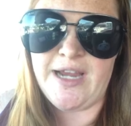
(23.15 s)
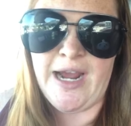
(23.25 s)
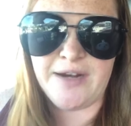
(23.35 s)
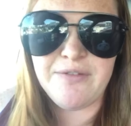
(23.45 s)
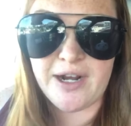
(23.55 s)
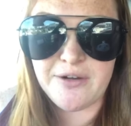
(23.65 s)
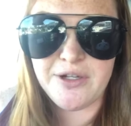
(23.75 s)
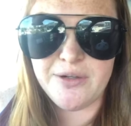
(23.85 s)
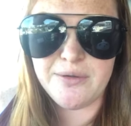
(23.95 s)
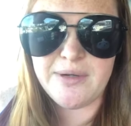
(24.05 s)
CAD
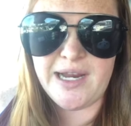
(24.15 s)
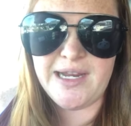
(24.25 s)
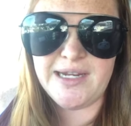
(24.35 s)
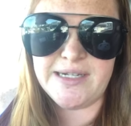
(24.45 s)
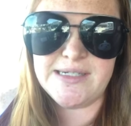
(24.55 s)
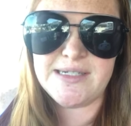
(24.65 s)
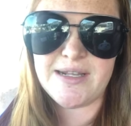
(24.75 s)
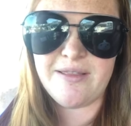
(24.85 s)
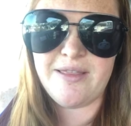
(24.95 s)
value and